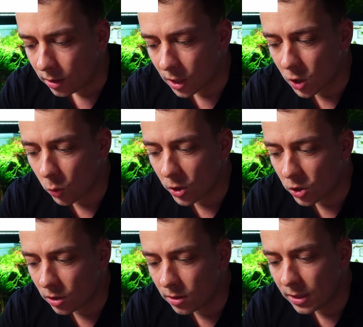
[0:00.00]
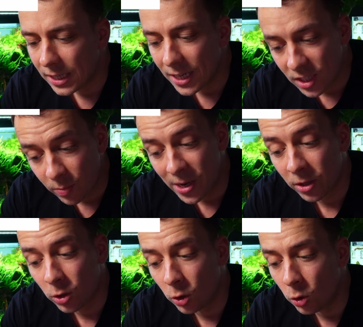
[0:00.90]
Next question, is it better
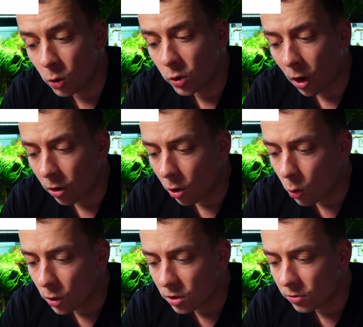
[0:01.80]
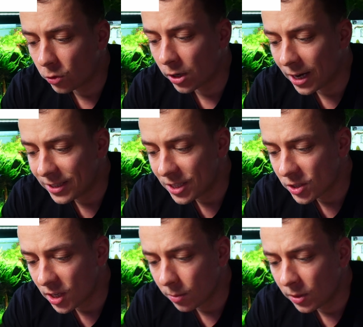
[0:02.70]
to use RO water for a high-tech
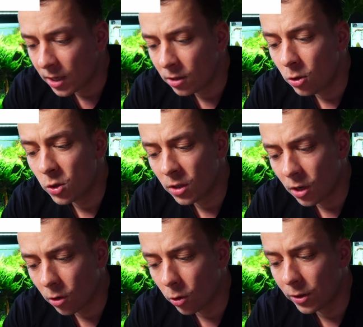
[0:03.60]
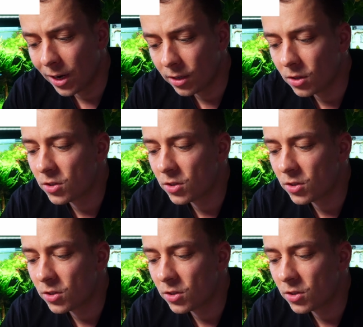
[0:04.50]
setup than using the chlorinated